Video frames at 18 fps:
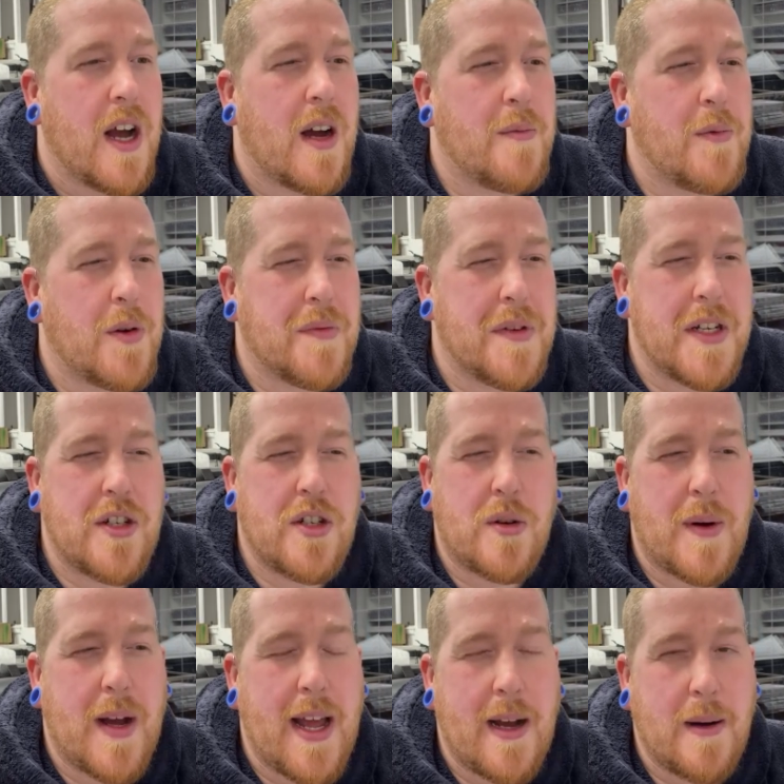I'm not really
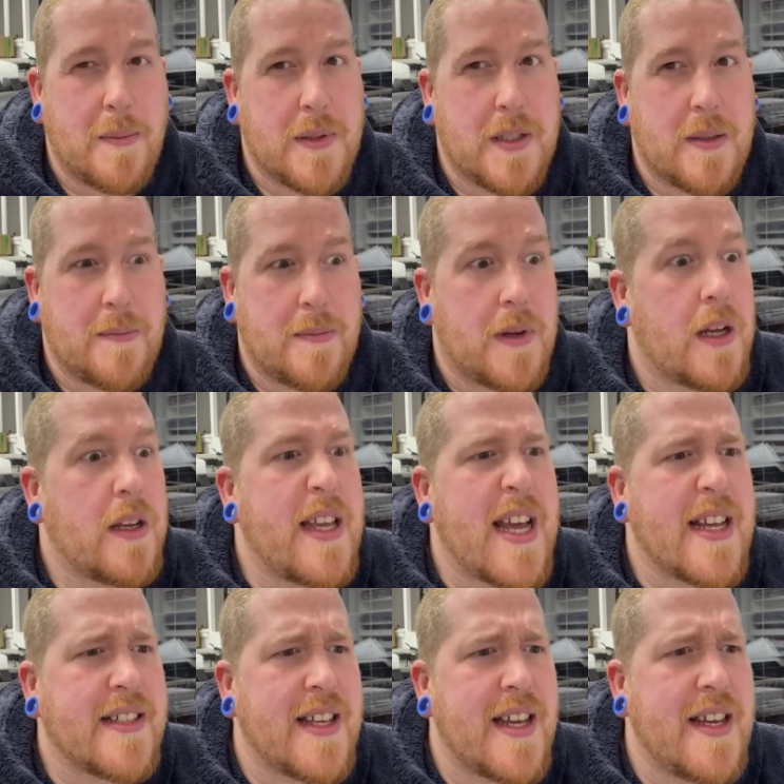sure what Help to
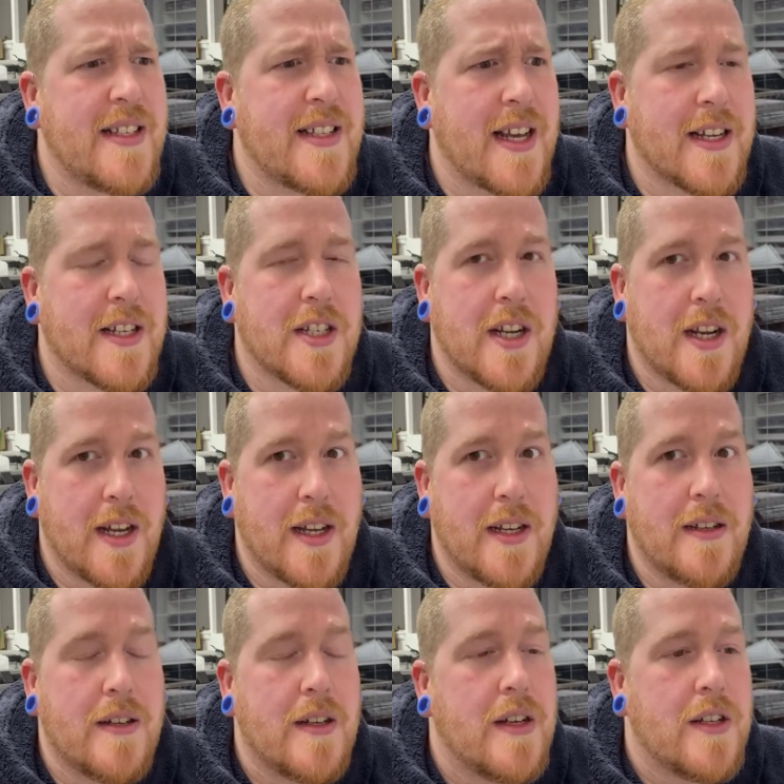Yes, it is
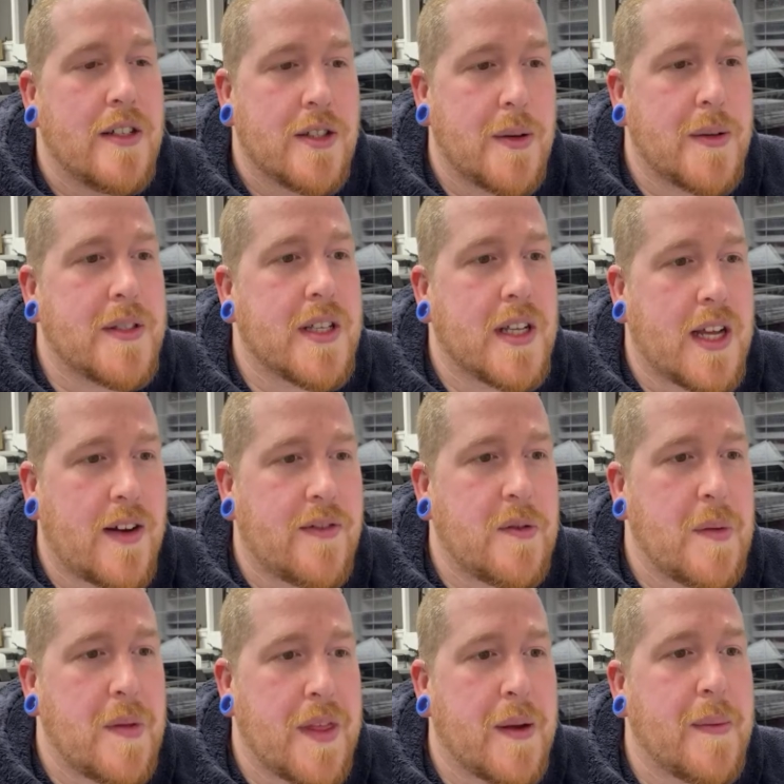actually. So it's the
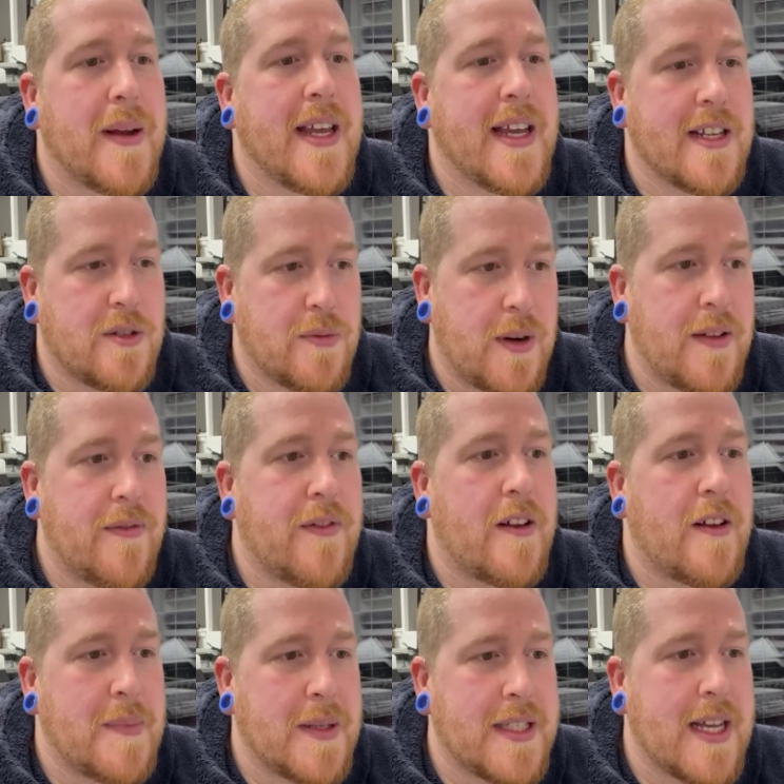government thing where you get
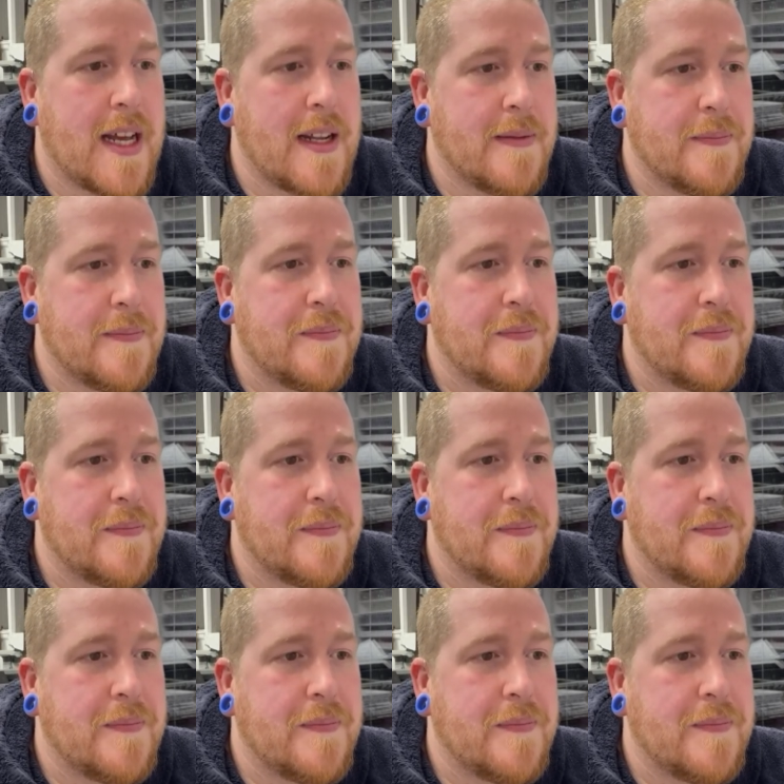25%.